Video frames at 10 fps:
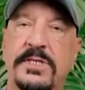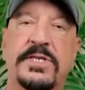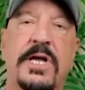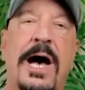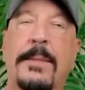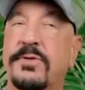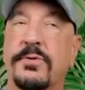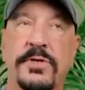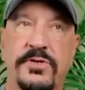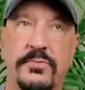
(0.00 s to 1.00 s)
stops or
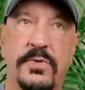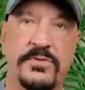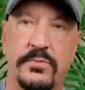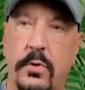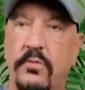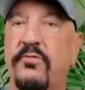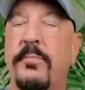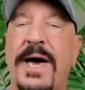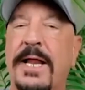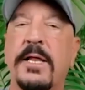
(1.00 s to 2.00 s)
is, is rolled
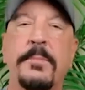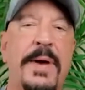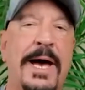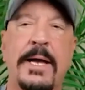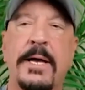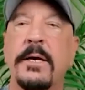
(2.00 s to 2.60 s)
dramatically back.